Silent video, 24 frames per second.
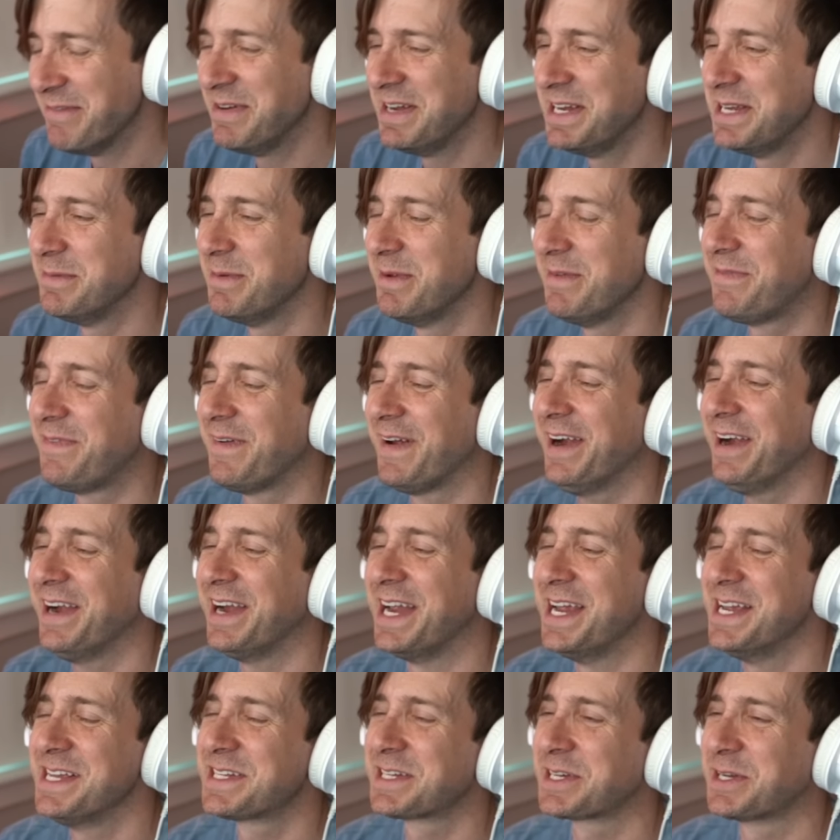mean, to be fair,
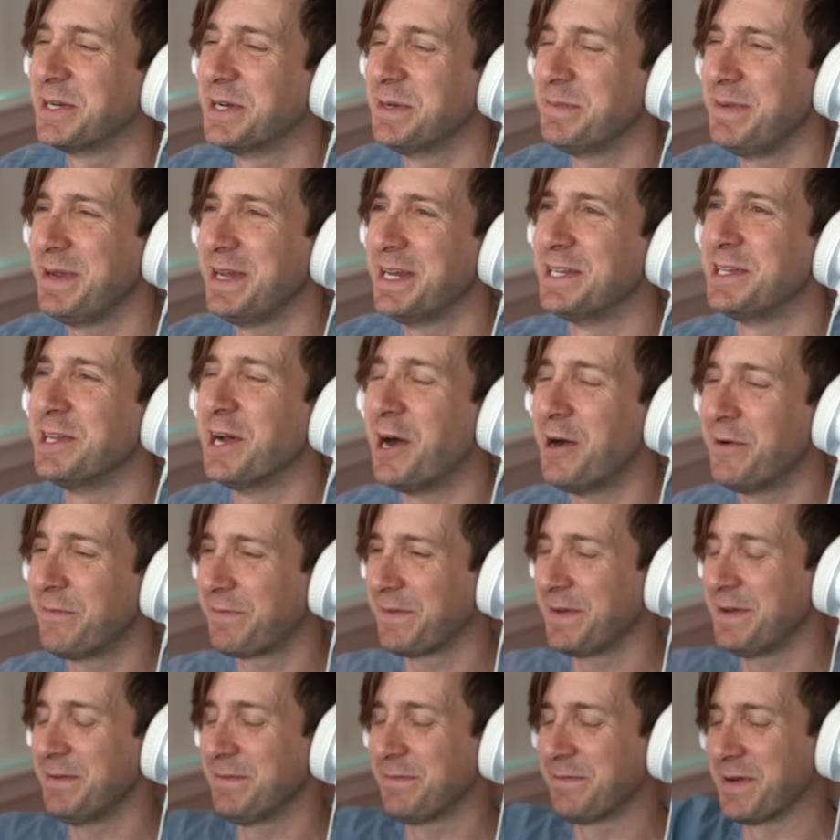his could be a
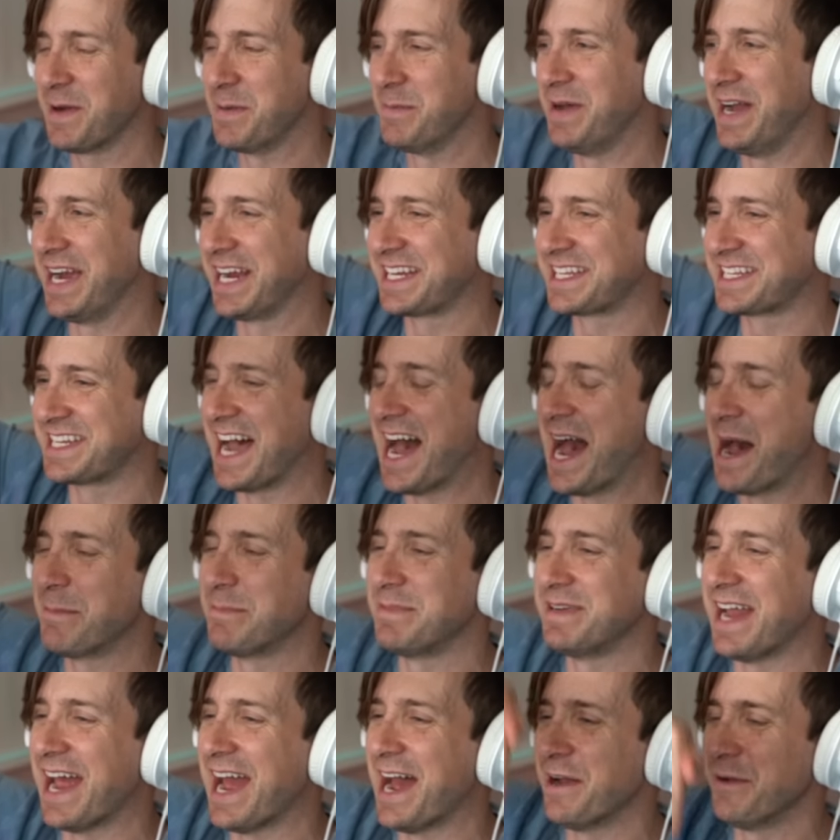dolphin from like
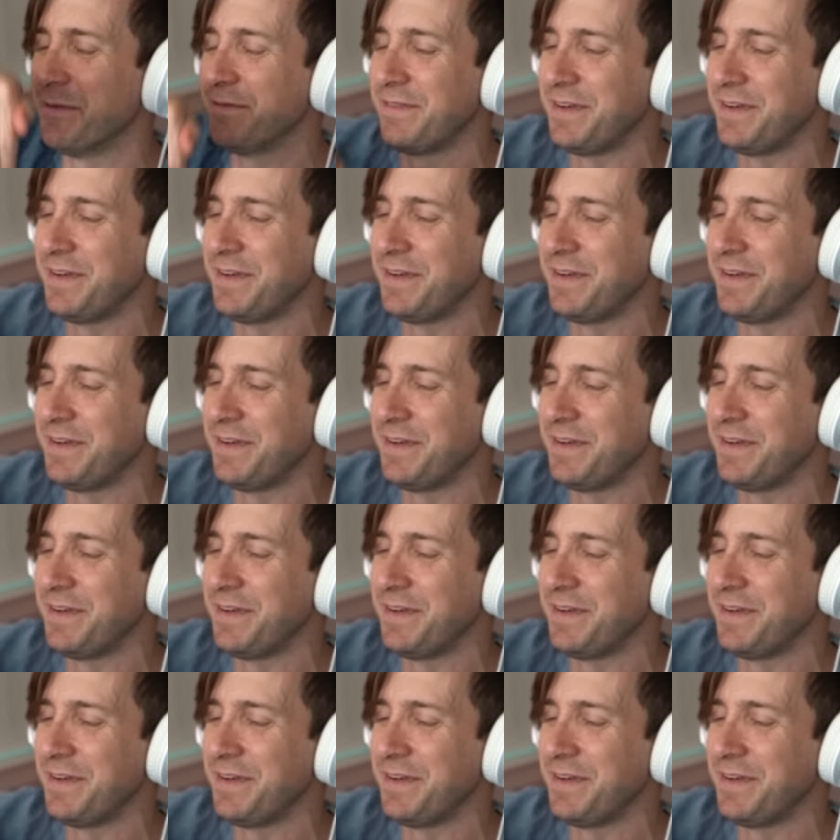top down